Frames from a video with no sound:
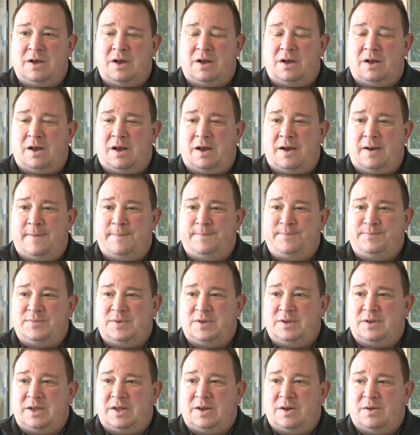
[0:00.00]
Um,
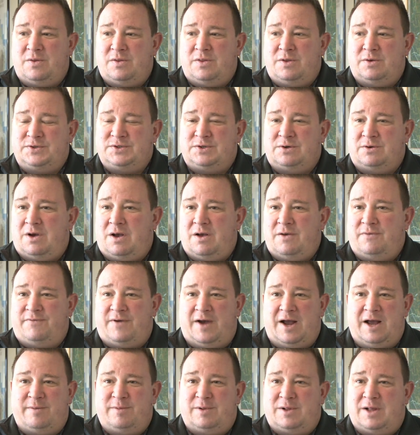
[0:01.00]
you know, those are all
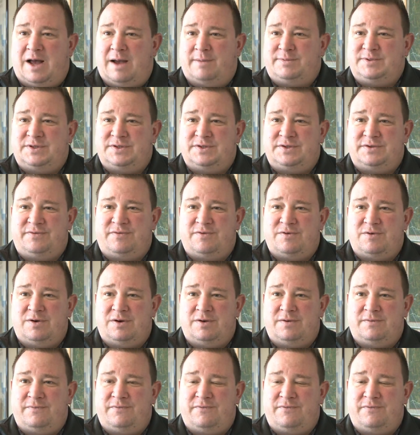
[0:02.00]
viable options for